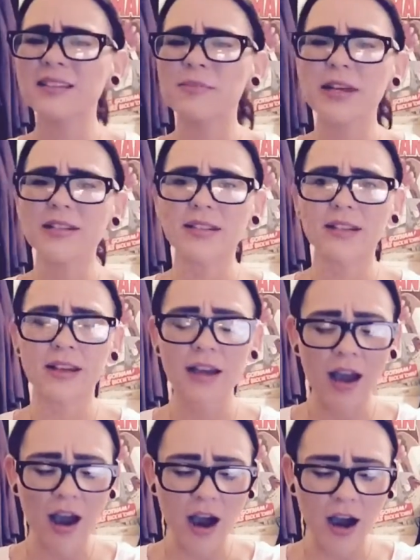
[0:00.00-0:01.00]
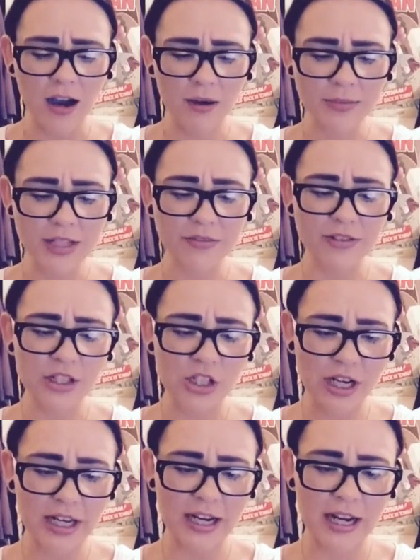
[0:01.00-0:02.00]
amazing. Definitely
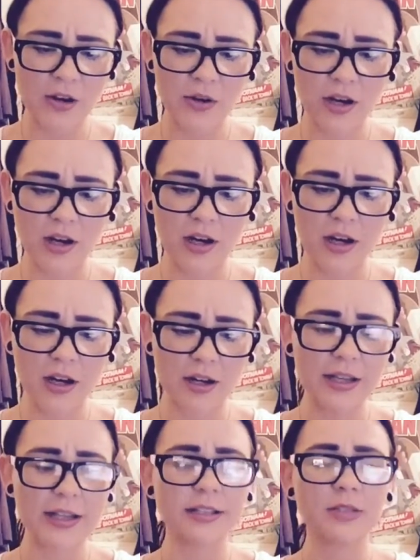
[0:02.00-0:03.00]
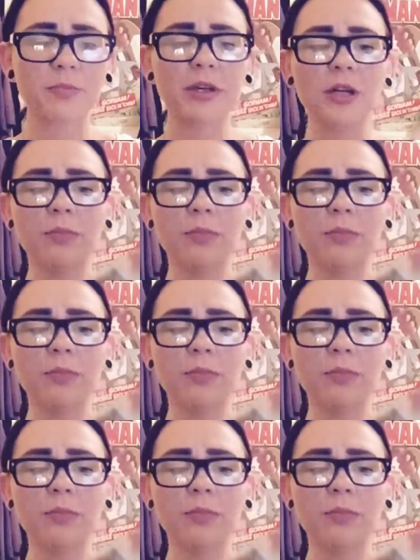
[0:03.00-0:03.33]
check it out. It's Peter